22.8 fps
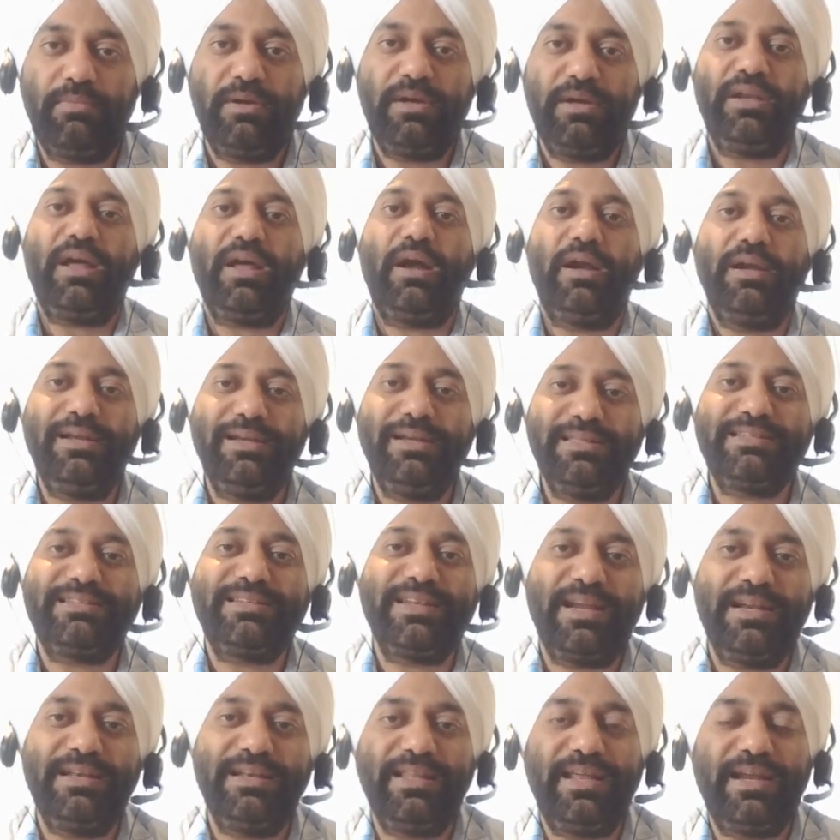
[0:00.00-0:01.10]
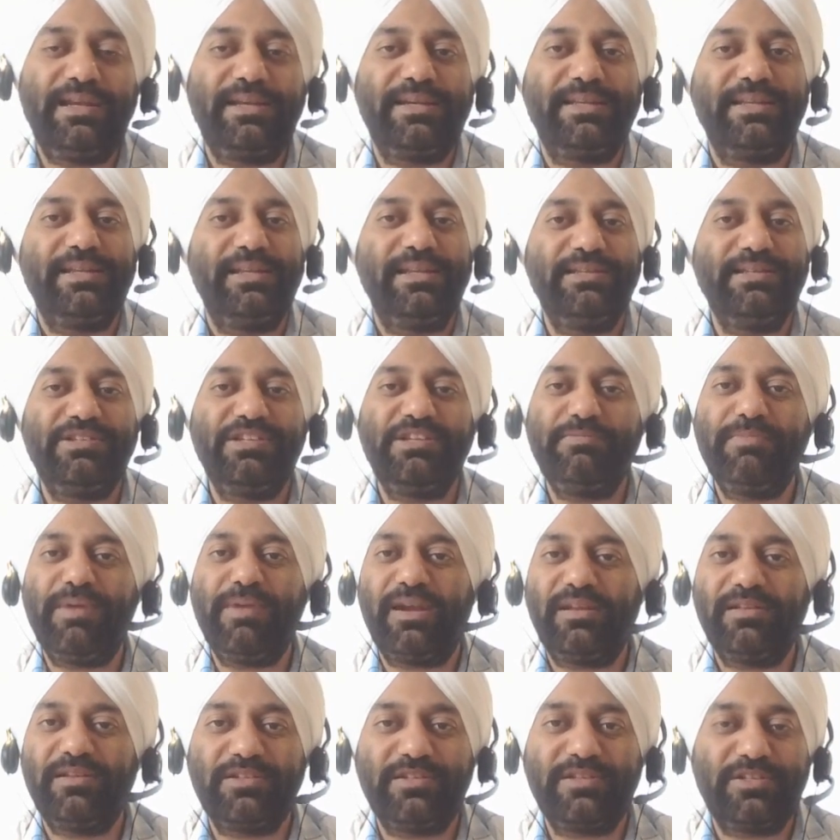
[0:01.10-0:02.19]
but understand that
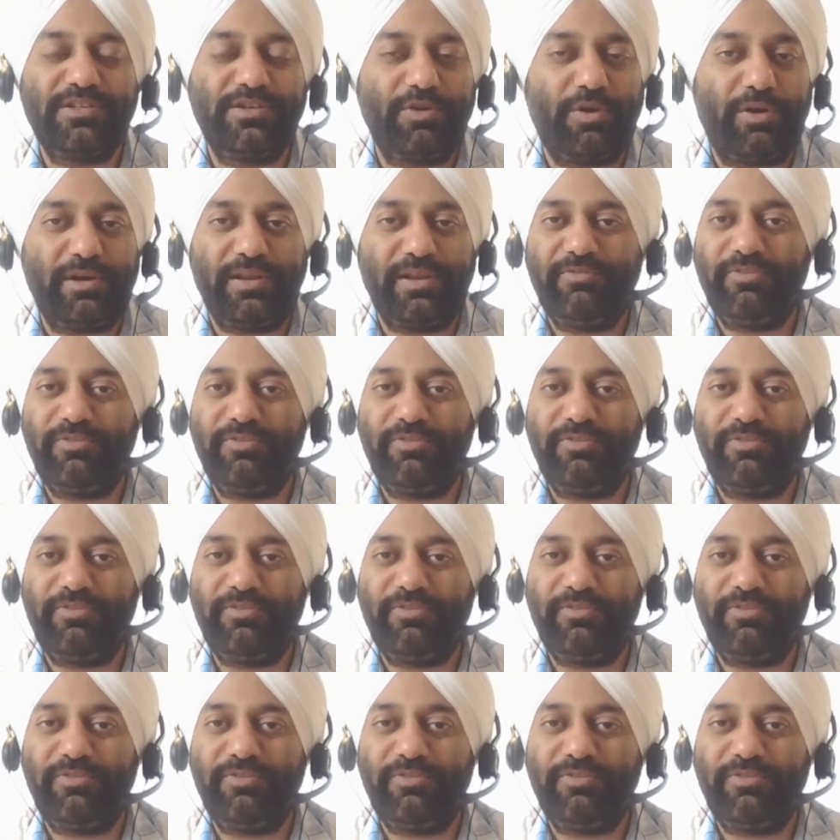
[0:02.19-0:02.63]
GMAT is not,